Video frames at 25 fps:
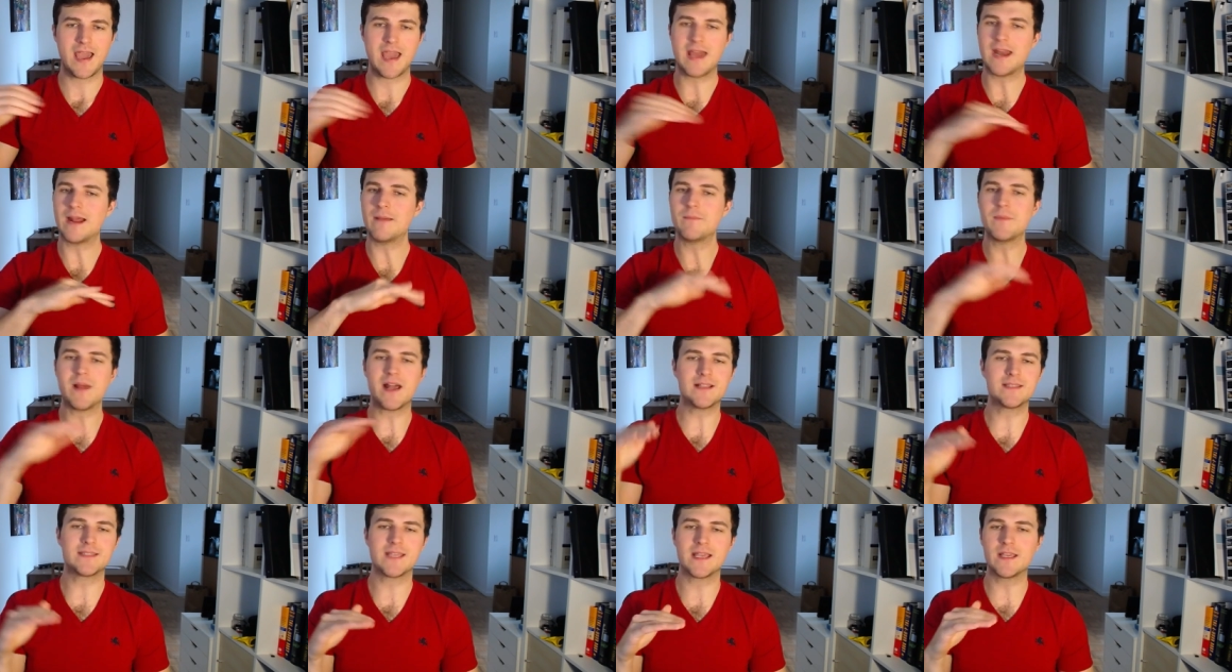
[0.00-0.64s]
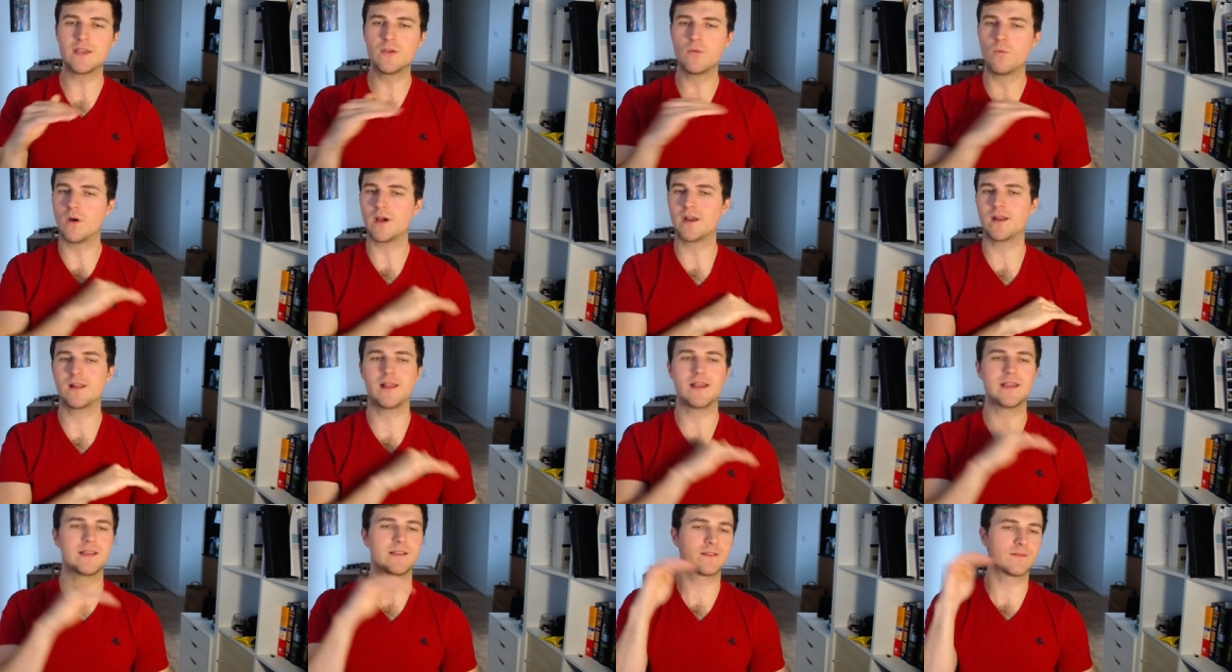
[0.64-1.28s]
And I'm not saying you want to
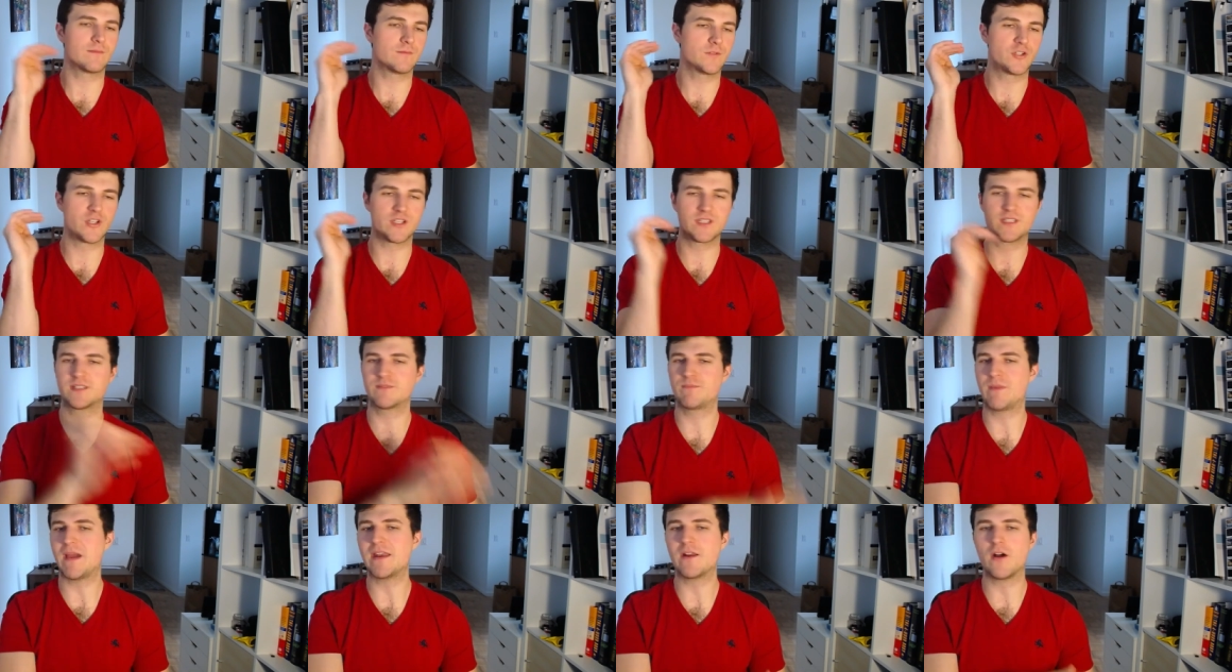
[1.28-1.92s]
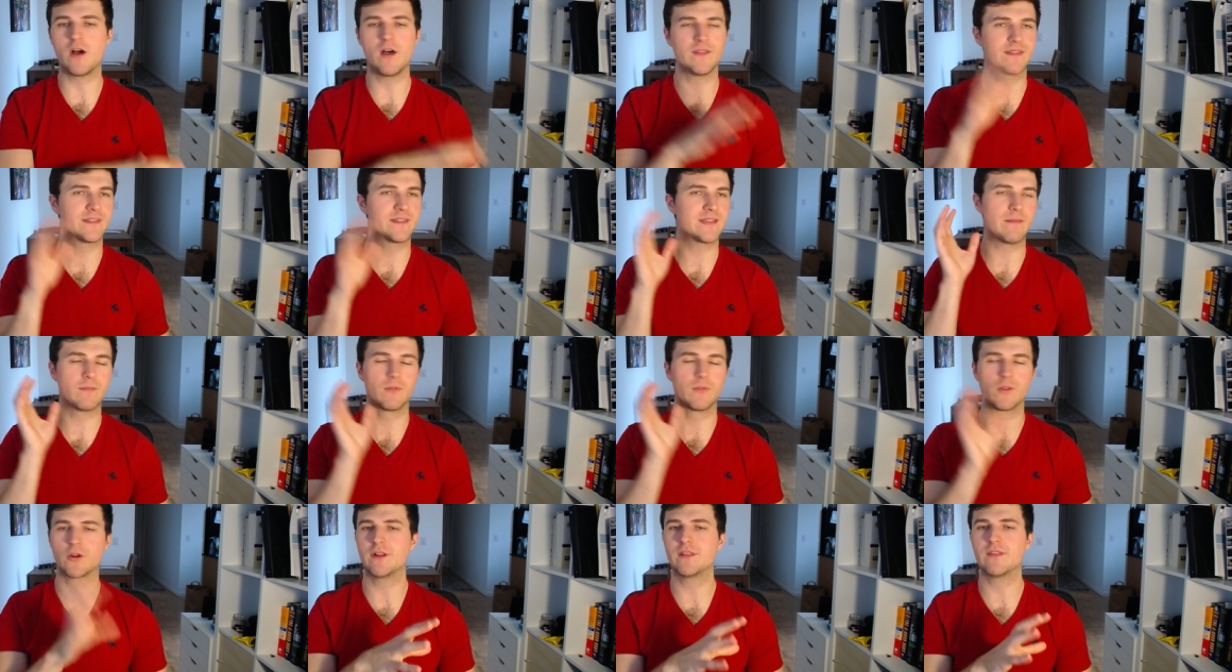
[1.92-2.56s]
like just spend all this
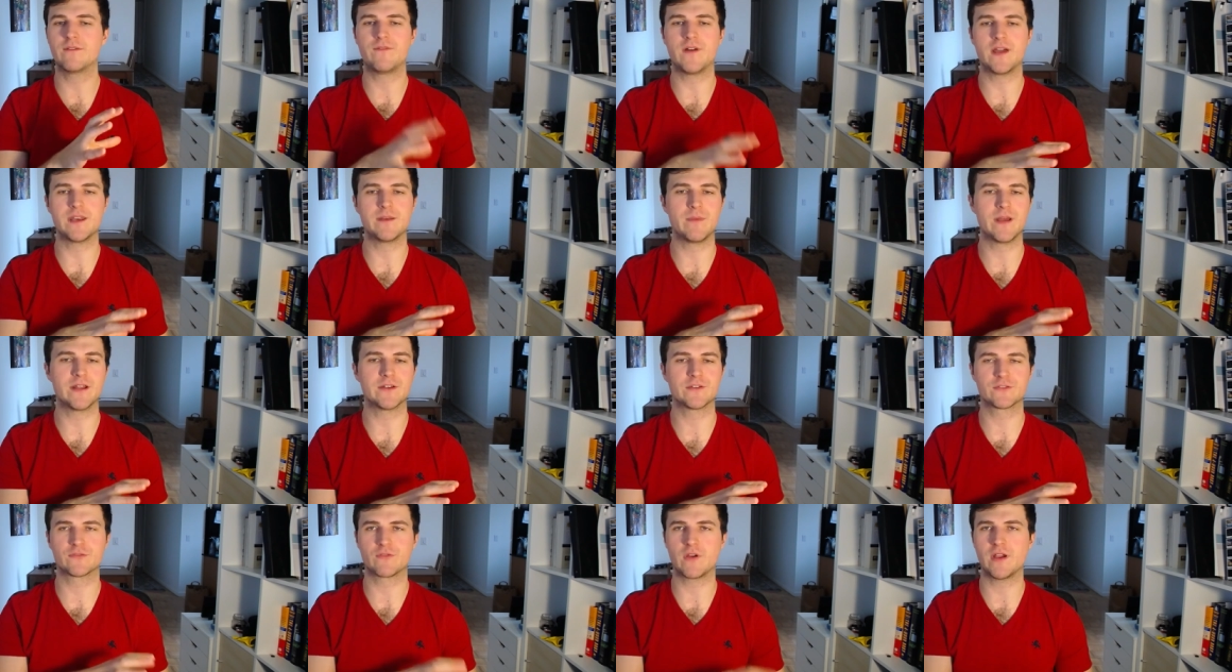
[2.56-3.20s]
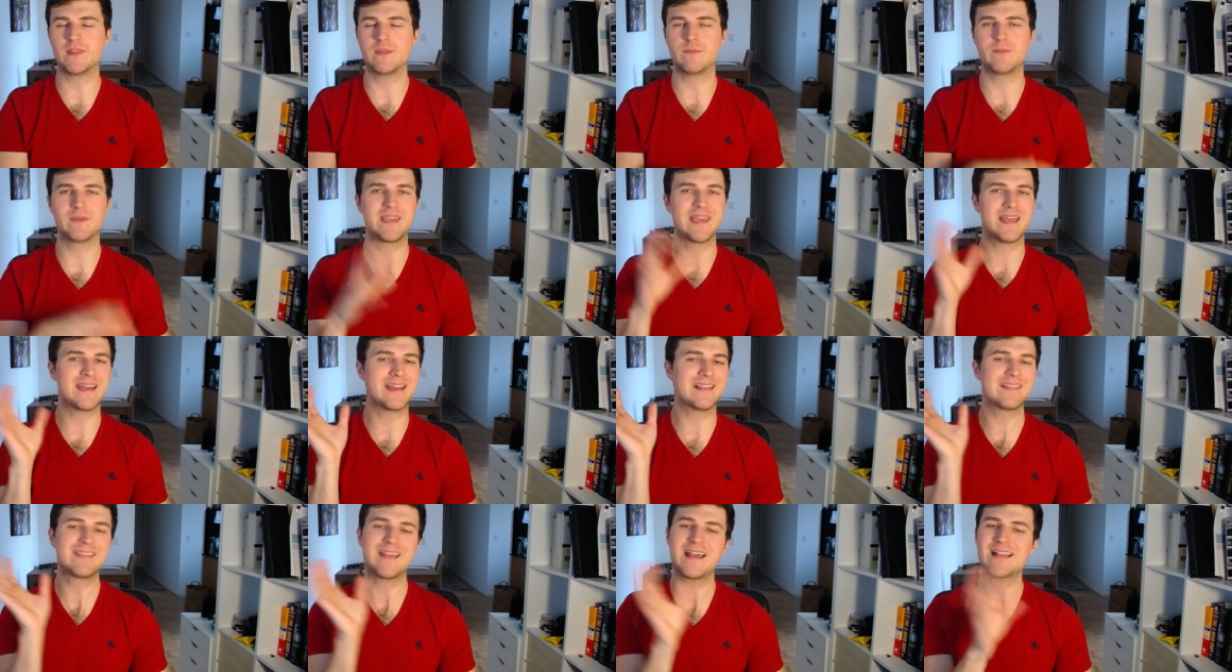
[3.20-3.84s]
time learning the fundamentals right at the
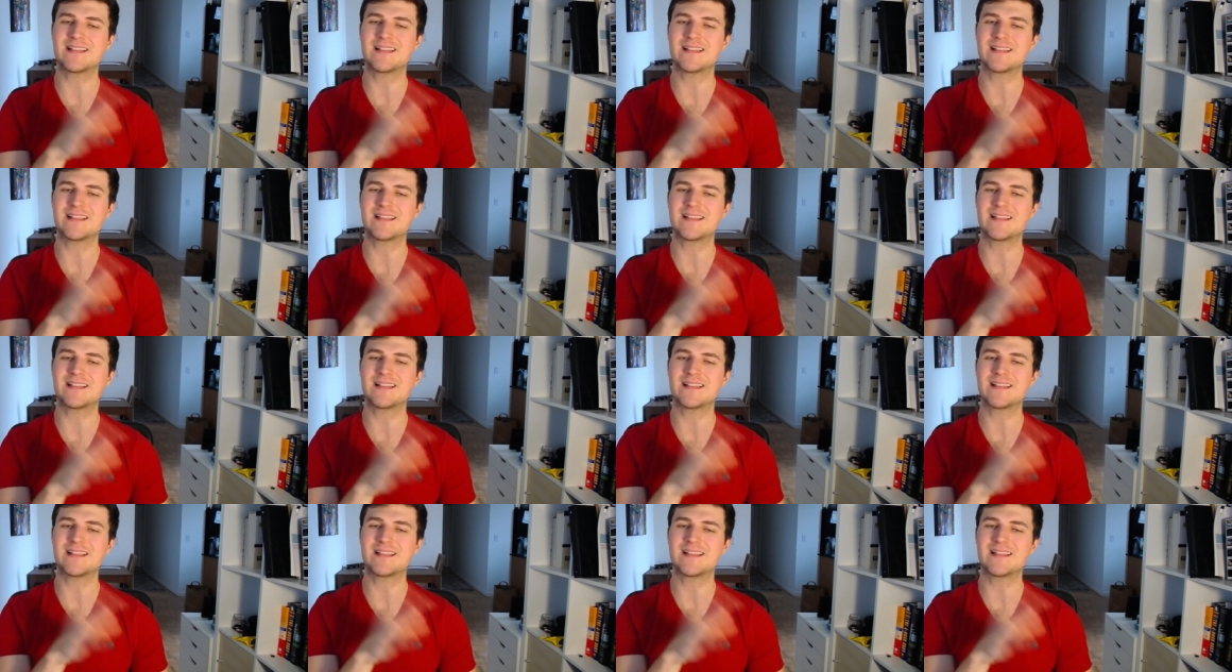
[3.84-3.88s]
beginning.